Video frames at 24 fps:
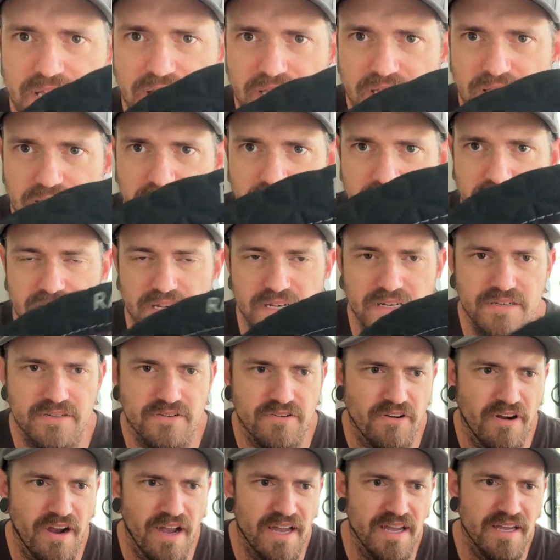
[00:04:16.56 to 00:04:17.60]
in
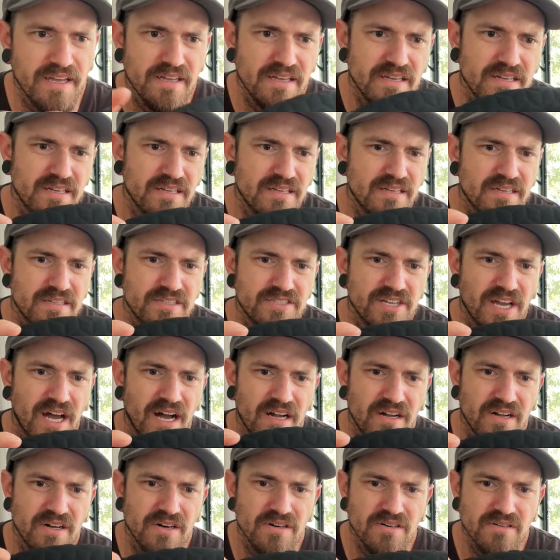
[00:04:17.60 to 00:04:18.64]
grey,
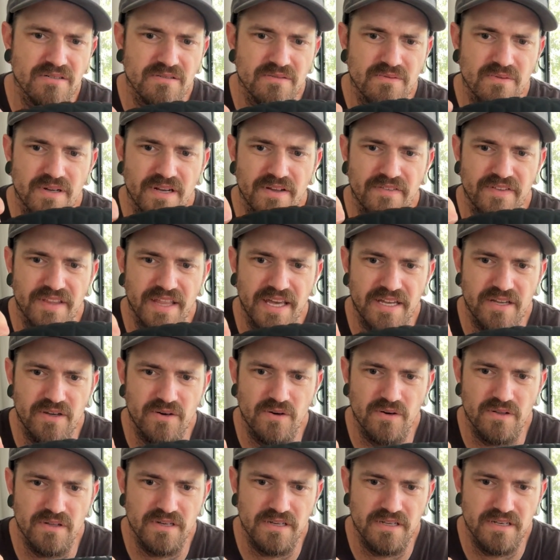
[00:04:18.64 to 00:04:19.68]
charcoal, whatever they
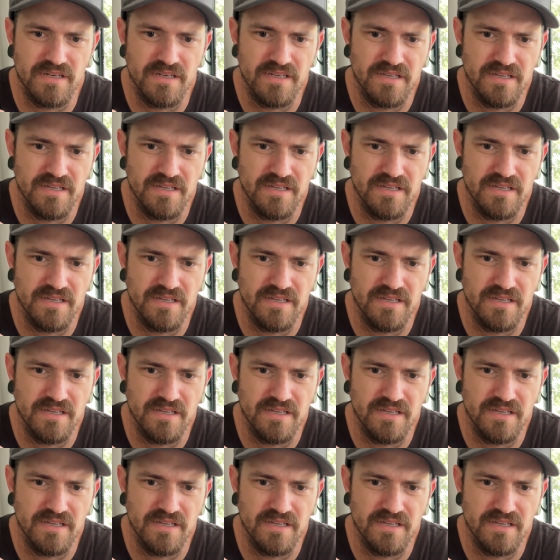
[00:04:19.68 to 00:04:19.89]
call it.